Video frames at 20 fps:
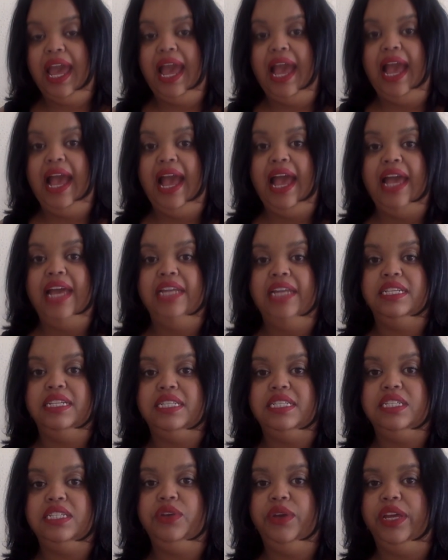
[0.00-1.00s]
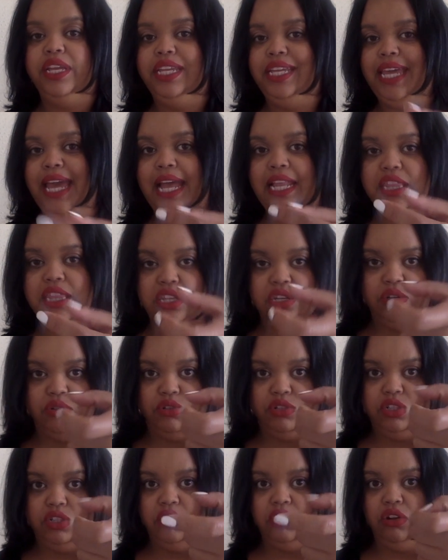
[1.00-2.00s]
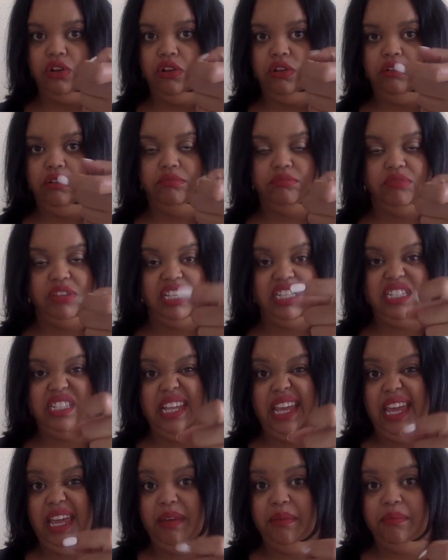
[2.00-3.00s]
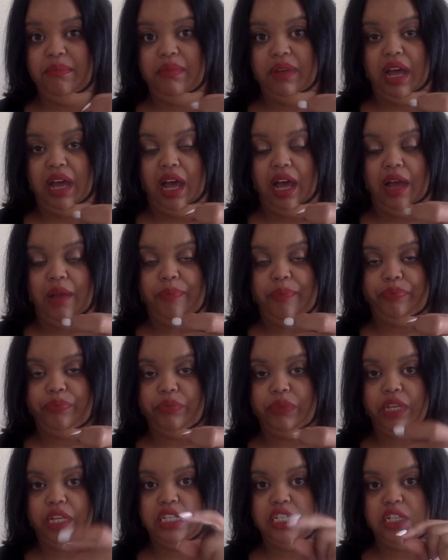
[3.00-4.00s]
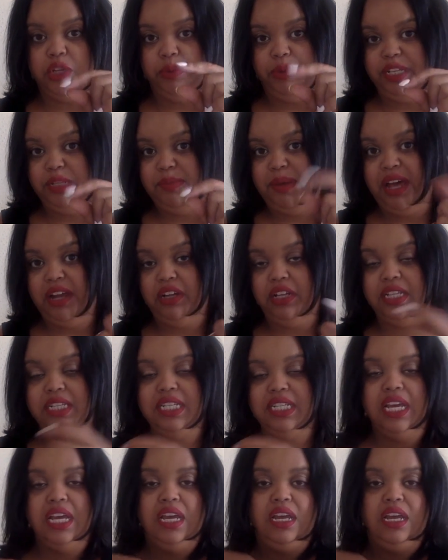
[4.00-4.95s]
And you can get those the same squeeze bottles